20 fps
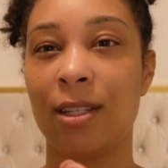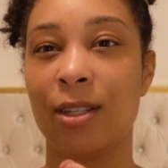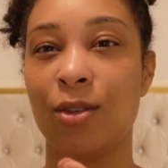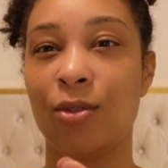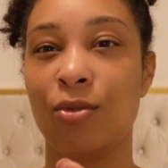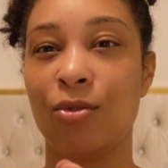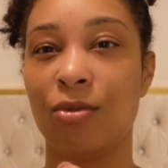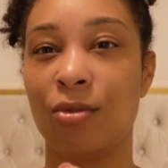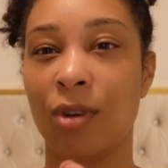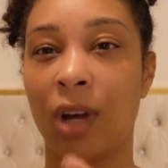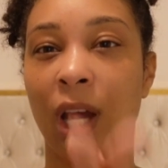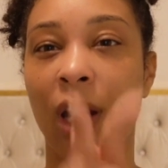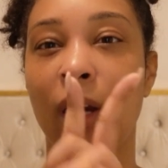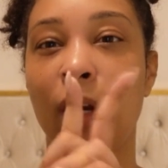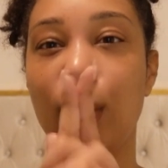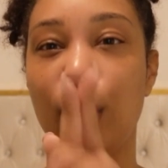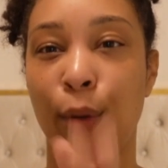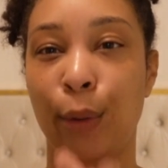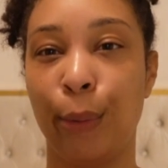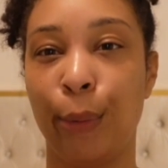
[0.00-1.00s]
suit. I
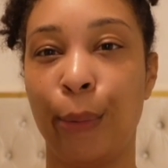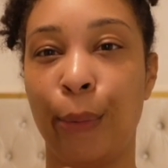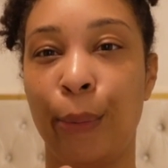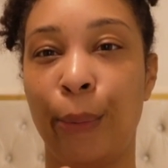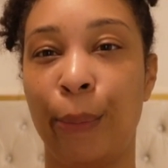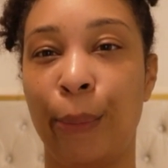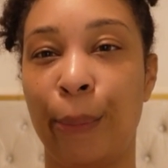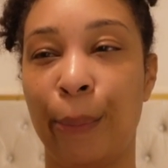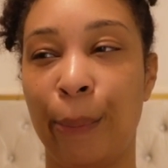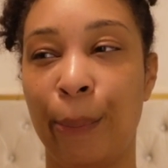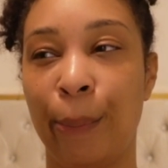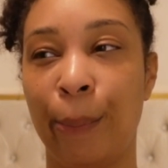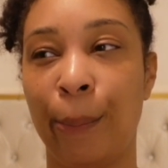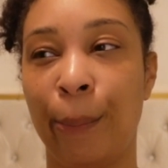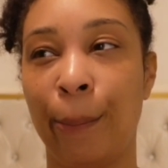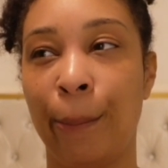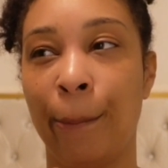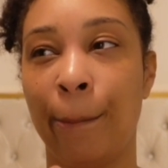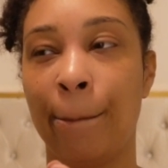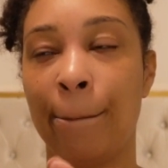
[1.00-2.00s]
need a new,
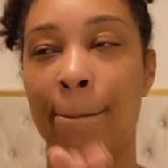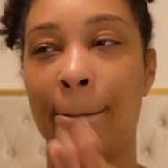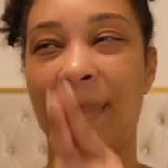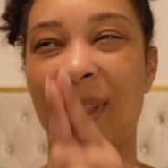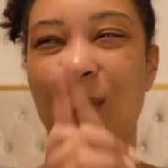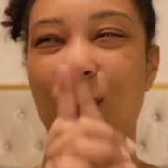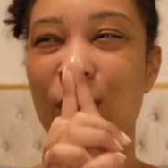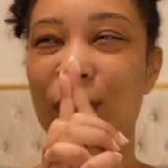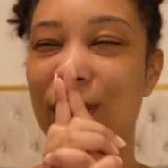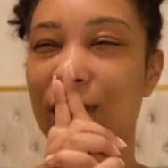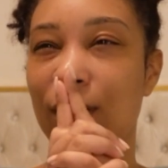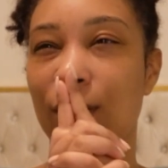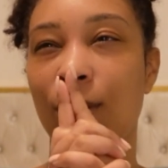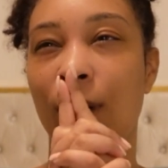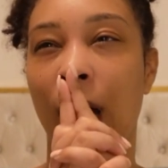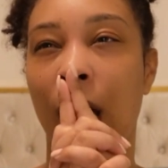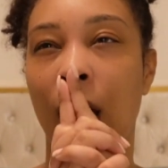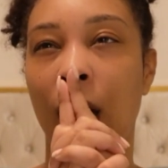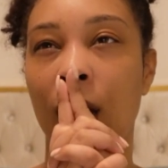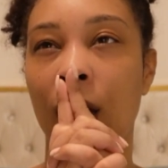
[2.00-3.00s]
or do
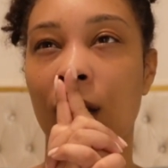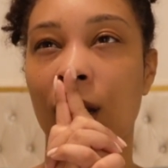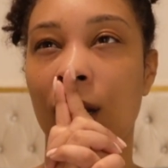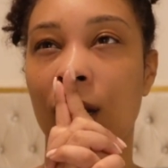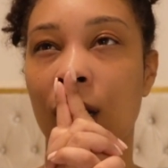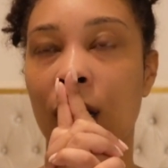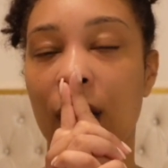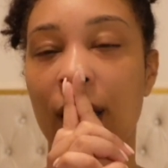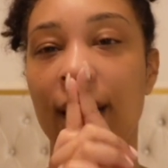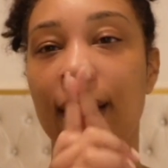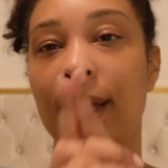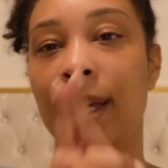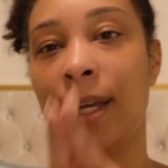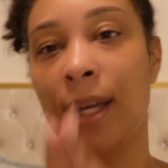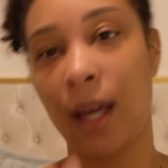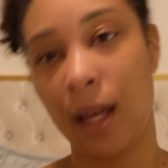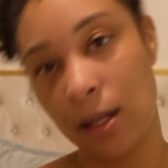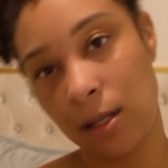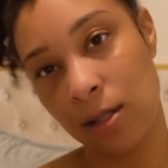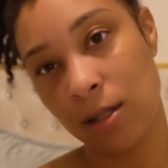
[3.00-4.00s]
I?
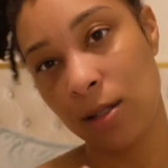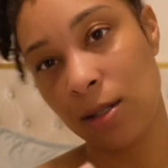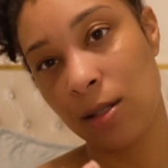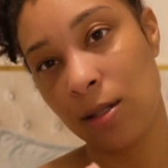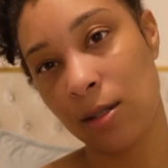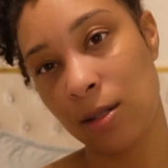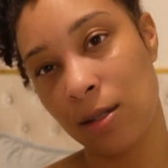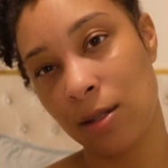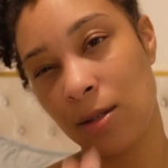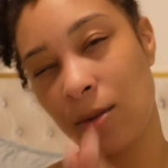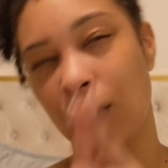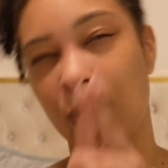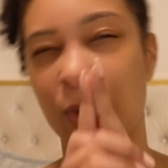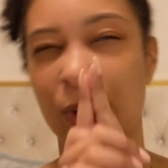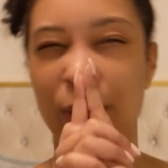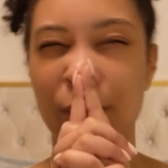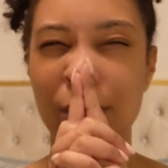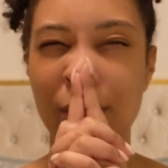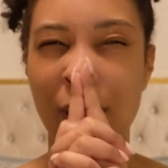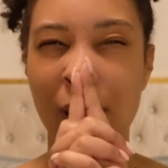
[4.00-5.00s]
Yes.
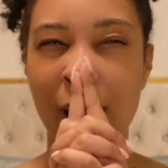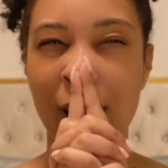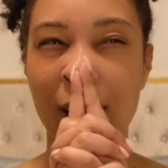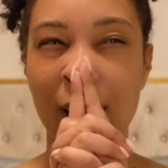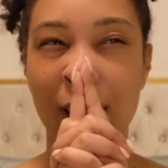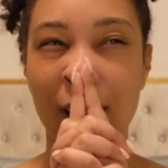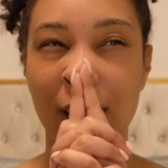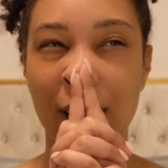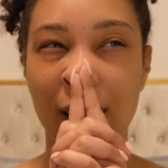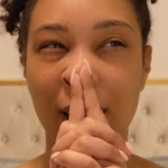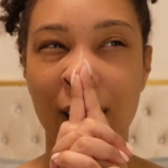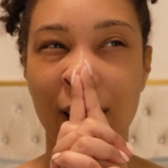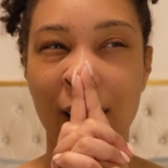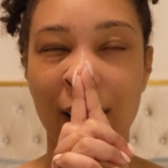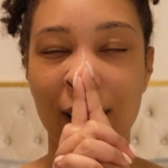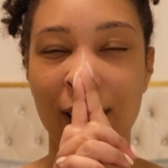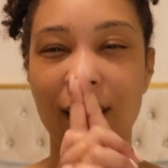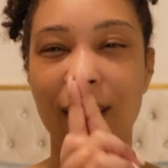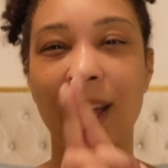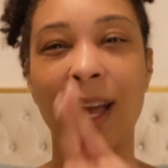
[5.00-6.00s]
Or do I?
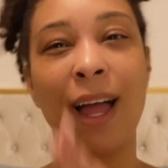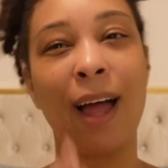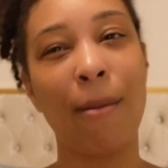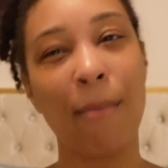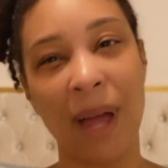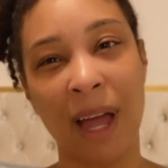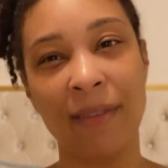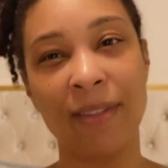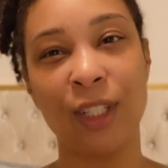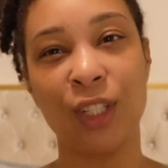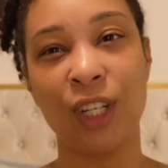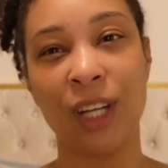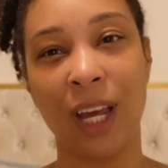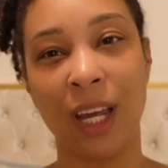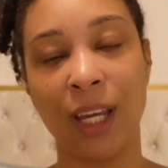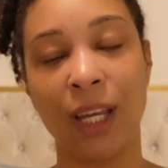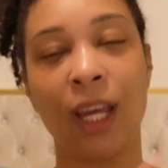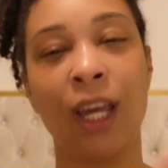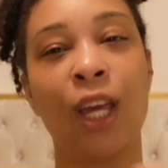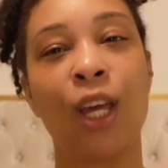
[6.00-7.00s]
I'm gonna have to
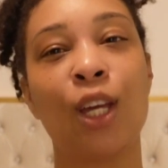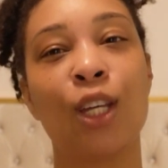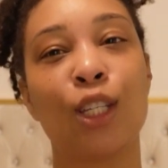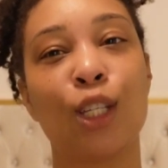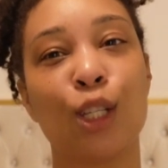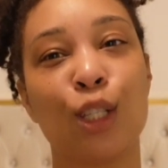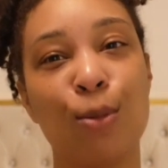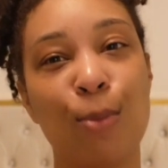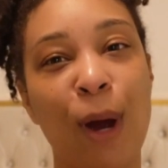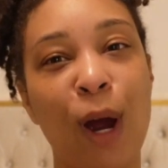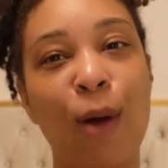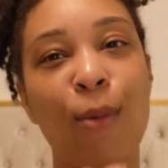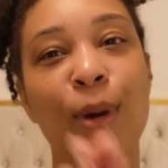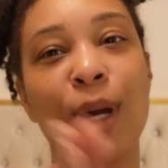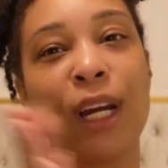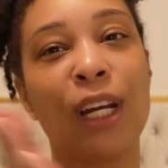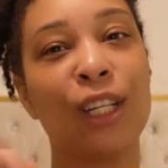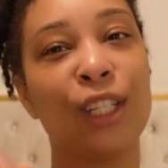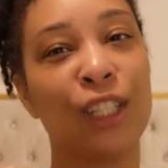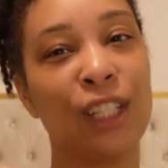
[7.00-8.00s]
check. So tomorrow we're
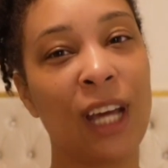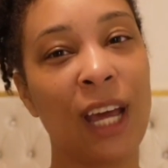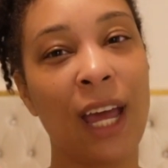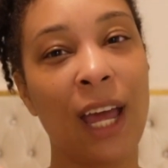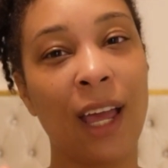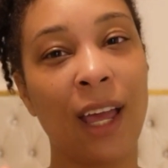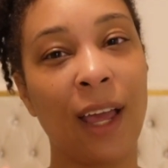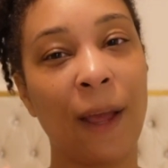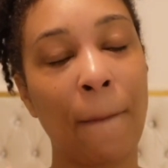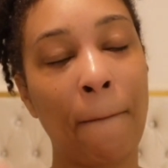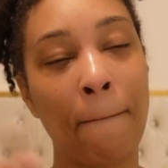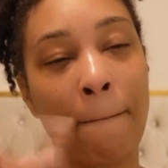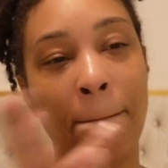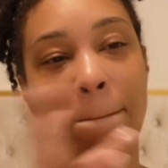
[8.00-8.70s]
gonna check